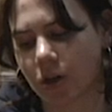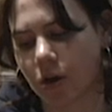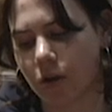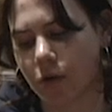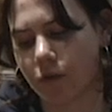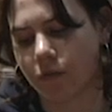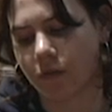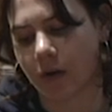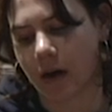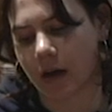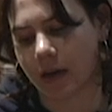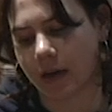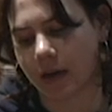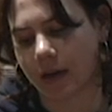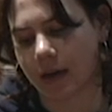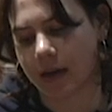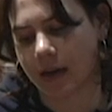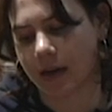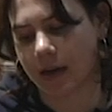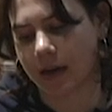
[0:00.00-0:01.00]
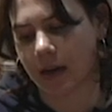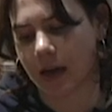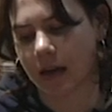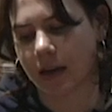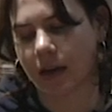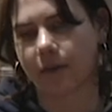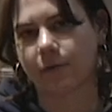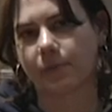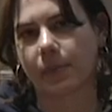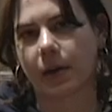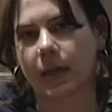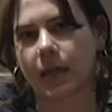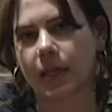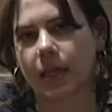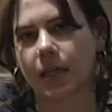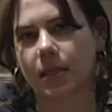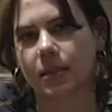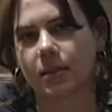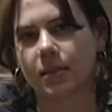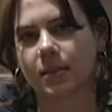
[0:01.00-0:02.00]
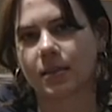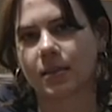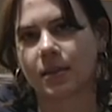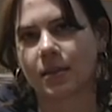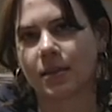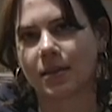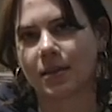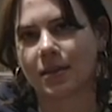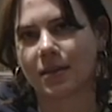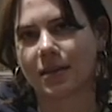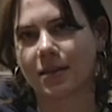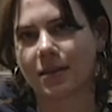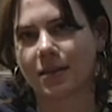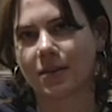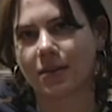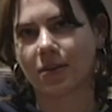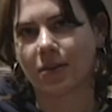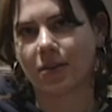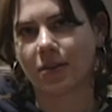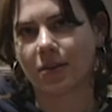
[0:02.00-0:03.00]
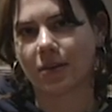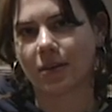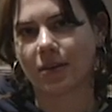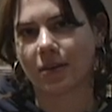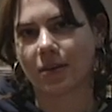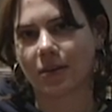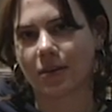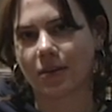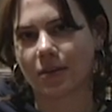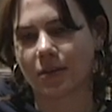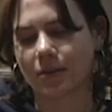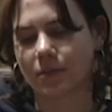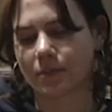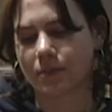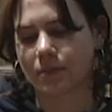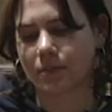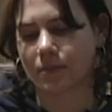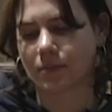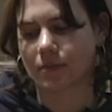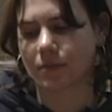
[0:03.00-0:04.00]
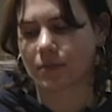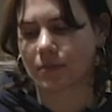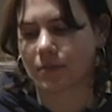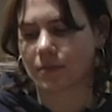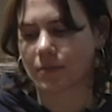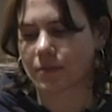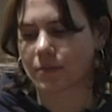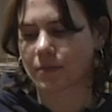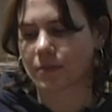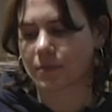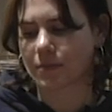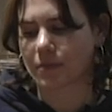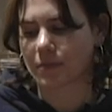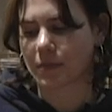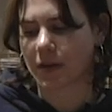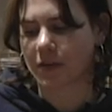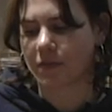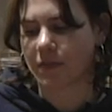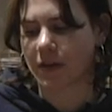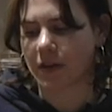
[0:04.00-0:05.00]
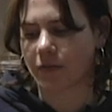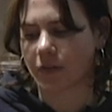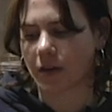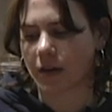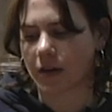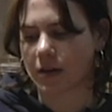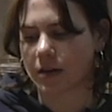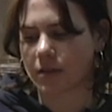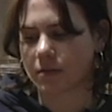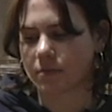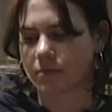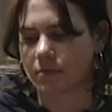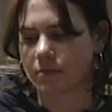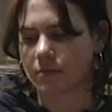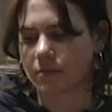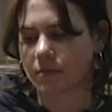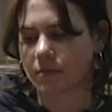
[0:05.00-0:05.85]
just so fun, and I love bunnies. They're my favorite